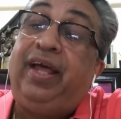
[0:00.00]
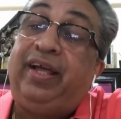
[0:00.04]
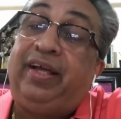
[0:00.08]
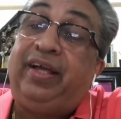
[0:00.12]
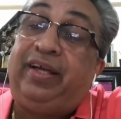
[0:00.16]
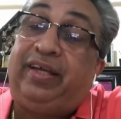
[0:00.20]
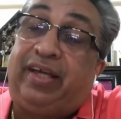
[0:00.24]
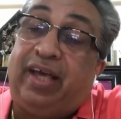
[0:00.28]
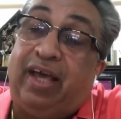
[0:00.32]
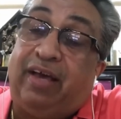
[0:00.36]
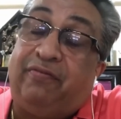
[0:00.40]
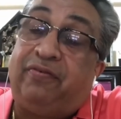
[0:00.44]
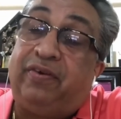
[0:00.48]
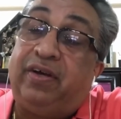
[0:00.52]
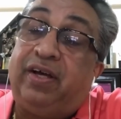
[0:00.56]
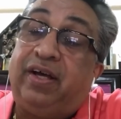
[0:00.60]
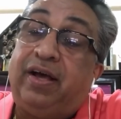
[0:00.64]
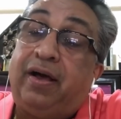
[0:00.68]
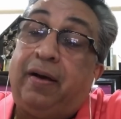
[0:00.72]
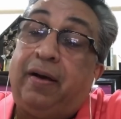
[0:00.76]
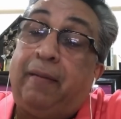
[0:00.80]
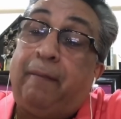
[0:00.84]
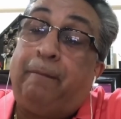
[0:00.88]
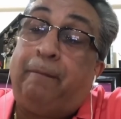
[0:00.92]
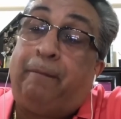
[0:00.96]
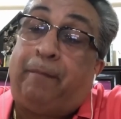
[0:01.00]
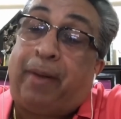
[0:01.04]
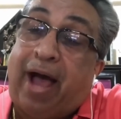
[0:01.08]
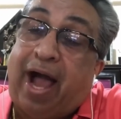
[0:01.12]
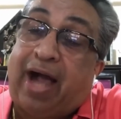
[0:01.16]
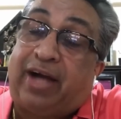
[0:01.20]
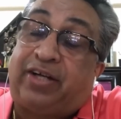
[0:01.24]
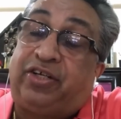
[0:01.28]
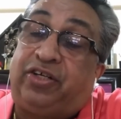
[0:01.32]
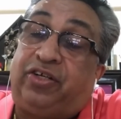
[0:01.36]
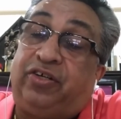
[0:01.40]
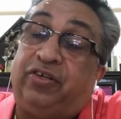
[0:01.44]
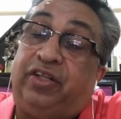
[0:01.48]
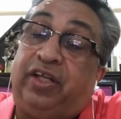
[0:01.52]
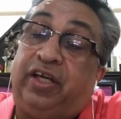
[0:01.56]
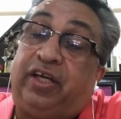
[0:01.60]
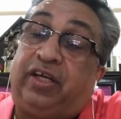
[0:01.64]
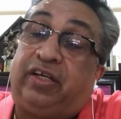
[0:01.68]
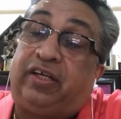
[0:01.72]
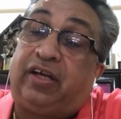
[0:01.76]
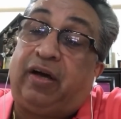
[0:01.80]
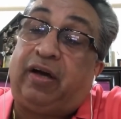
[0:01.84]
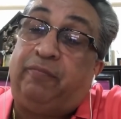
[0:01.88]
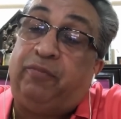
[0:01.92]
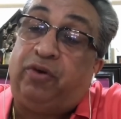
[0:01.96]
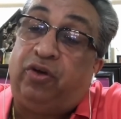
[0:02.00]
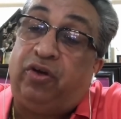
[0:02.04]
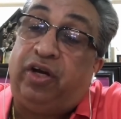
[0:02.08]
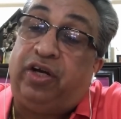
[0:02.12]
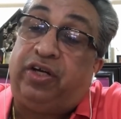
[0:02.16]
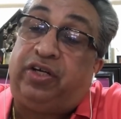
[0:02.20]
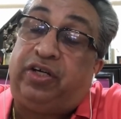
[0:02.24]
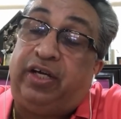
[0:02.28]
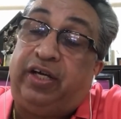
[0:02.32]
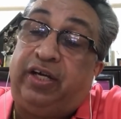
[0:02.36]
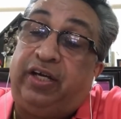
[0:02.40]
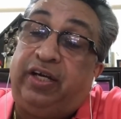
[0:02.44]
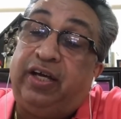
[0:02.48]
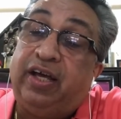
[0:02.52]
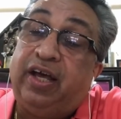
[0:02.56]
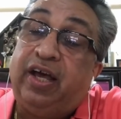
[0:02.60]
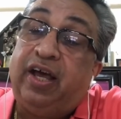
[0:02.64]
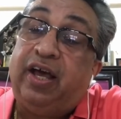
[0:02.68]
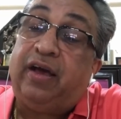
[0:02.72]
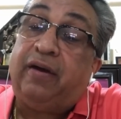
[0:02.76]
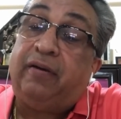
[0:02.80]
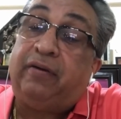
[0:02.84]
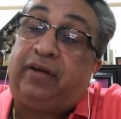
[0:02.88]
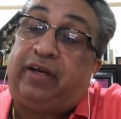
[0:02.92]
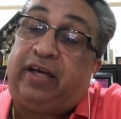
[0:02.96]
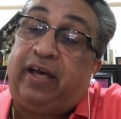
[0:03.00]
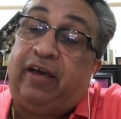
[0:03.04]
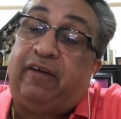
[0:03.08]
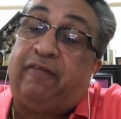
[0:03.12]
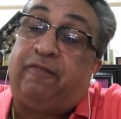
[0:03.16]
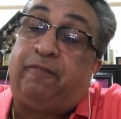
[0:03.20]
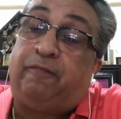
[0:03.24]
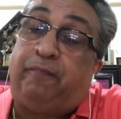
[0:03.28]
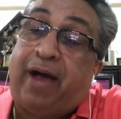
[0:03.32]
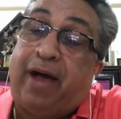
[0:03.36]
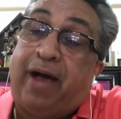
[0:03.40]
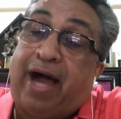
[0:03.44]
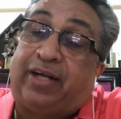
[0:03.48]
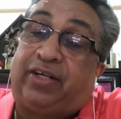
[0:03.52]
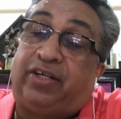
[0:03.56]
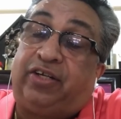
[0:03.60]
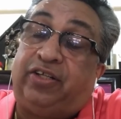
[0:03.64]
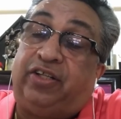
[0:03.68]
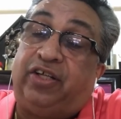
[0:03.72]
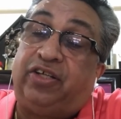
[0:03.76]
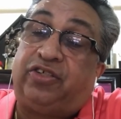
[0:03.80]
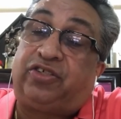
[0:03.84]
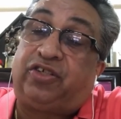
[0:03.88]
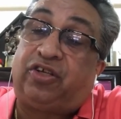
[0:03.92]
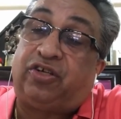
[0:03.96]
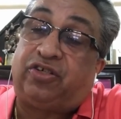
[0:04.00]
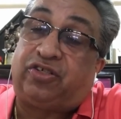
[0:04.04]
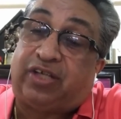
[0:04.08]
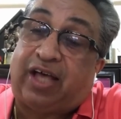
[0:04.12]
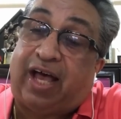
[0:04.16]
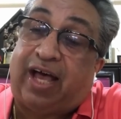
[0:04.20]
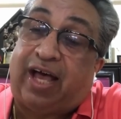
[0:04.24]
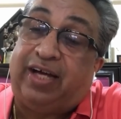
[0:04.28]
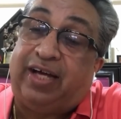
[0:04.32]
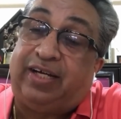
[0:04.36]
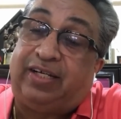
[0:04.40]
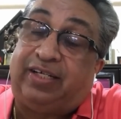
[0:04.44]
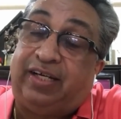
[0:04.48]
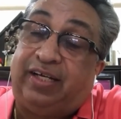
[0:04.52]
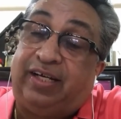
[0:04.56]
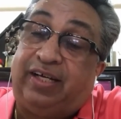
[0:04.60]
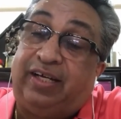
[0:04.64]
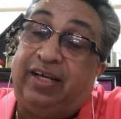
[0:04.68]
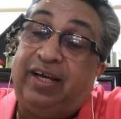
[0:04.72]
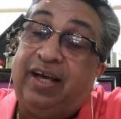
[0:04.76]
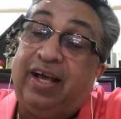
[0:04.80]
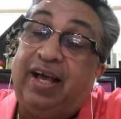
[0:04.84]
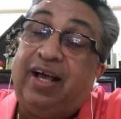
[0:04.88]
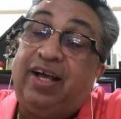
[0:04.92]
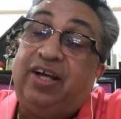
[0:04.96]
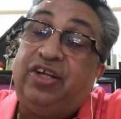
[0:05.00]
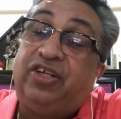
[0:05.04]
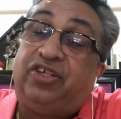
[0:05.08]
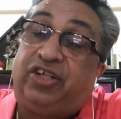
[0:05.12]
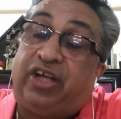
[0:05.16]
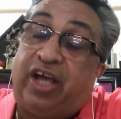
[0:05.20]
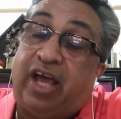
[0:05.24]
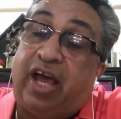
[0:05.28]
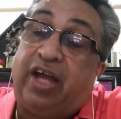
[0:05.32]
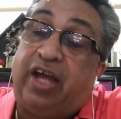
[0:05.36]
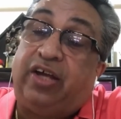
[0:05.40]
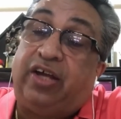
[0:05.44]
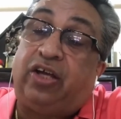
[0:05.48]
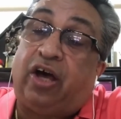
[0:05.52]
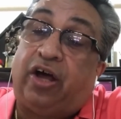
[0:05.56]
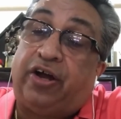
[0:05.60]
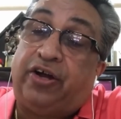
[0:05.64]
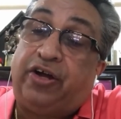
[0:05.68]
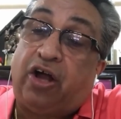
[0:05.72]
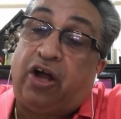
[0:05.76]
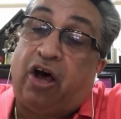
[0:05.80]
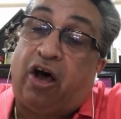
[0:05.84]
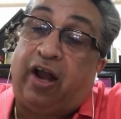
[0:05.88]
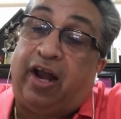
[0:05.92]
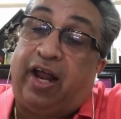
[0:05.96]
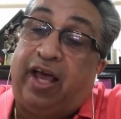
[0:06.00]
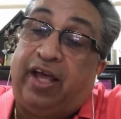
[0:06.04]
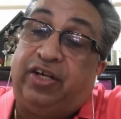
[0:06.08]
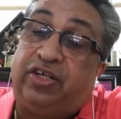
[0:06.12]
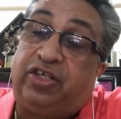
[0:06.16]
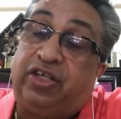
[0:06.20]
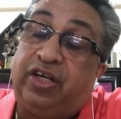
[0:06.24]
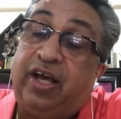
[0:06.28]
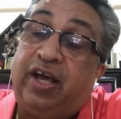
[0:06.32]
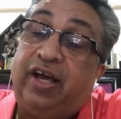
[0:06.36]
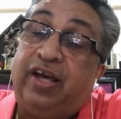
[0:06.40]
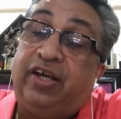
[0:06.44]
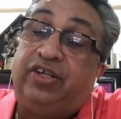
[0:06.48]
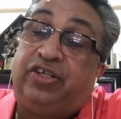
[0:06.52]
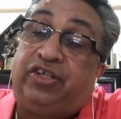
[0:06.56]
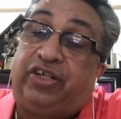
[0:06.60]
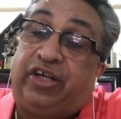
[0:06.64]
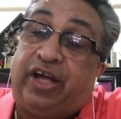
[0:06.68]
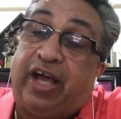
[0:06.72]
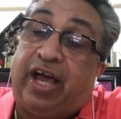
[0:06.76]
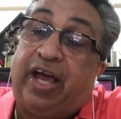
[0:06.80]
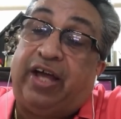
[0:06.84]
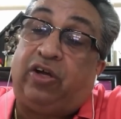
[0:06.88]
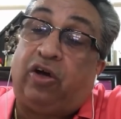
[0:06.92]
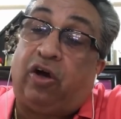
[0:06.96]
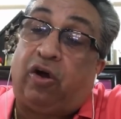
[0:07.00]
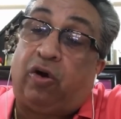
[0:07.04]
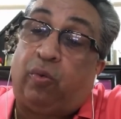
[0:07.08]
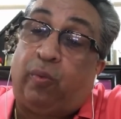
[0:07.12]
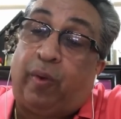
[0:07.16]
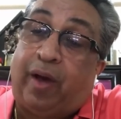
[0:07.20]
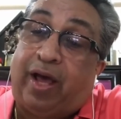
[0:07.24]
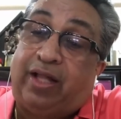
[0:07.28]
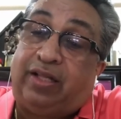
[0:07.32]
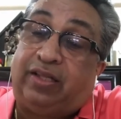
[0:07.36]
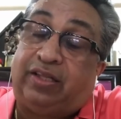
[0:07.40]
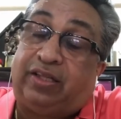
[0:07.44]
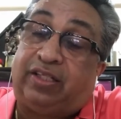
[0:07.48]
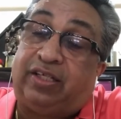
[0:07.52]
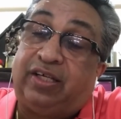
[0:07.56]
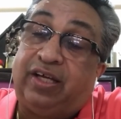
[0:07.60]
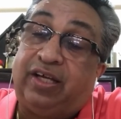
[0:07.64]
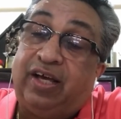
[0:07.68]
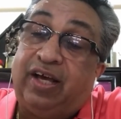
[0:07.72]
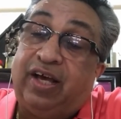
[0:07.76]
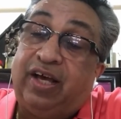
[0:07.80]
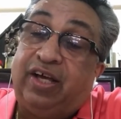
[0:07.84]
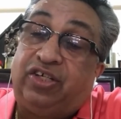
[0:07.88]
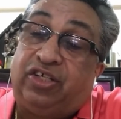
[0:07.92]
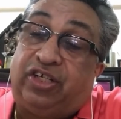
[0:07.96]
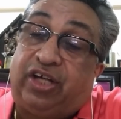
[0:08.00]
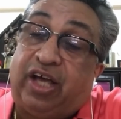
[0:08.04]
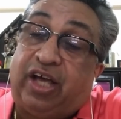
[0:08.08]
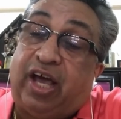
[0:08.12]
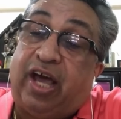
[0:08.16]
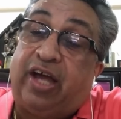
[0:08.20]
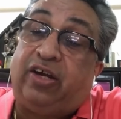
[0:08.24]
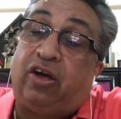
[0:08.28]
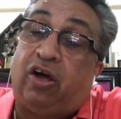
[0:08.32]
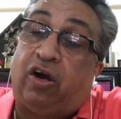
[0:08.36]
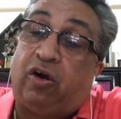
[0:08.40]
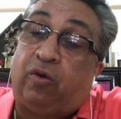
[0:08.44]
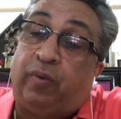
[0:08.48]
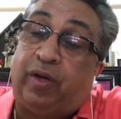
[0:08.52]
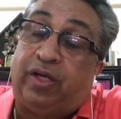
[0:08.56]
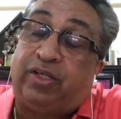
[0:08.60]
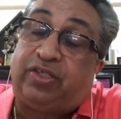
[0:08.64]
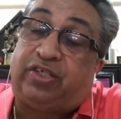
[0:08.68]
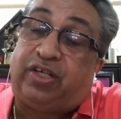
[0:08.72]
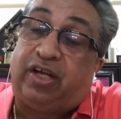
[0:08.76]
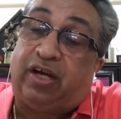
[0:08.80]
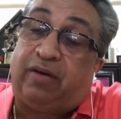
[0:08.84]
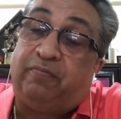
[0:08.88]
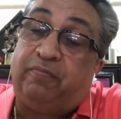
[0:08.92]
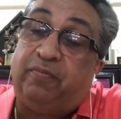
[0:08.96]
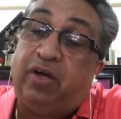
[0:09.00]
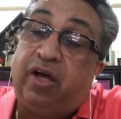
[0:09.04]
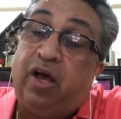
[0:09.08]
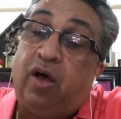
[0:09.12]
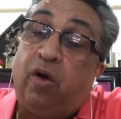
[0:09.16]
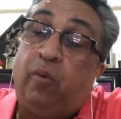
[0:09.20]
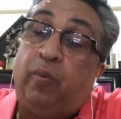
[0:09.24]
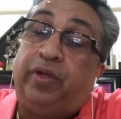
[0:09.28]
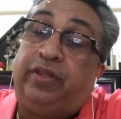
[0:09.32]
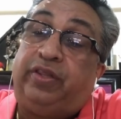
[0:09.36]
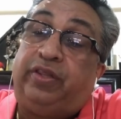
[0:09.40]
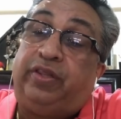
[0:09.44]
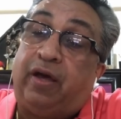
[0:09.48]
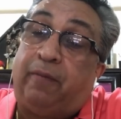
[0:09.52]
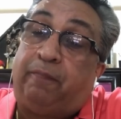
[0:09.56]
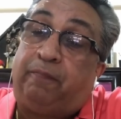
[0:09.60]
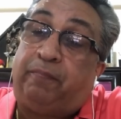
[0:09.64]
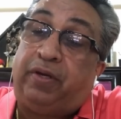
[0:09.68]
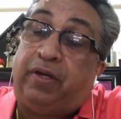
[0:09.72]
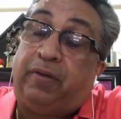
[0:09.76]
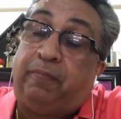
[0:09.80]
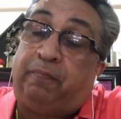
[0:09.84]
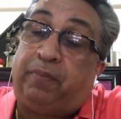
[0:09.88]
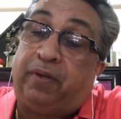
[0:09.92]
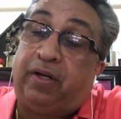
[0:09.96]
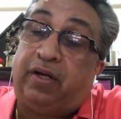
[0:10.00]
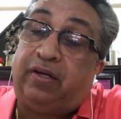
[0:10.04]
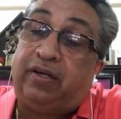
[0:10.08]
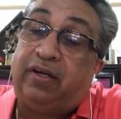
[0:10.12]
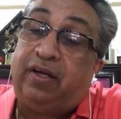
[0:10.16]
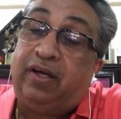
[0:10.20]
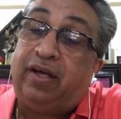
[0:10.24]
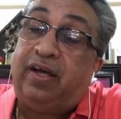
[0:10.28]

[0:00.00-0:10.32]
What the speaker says: Give back to the community, give back to the society, share your knowledge, share your wealth, share your wisdom with the people.